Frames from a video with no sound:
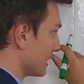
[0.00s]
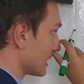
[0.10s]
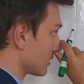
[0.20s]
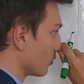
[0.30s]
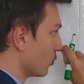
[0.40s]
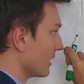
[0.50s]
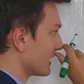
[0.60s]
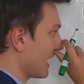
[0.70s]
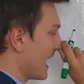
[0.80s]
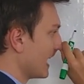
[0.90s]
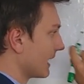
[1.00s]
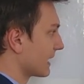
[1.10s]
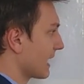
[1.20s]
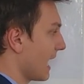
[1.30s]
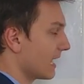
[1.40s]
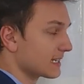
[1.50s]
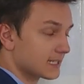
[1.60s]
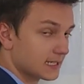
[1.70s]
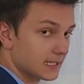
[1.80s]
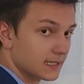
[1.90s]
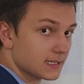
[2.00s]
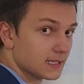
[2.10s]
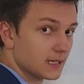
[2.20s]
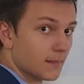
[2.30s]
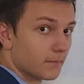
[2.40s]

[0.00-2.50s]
this with a constant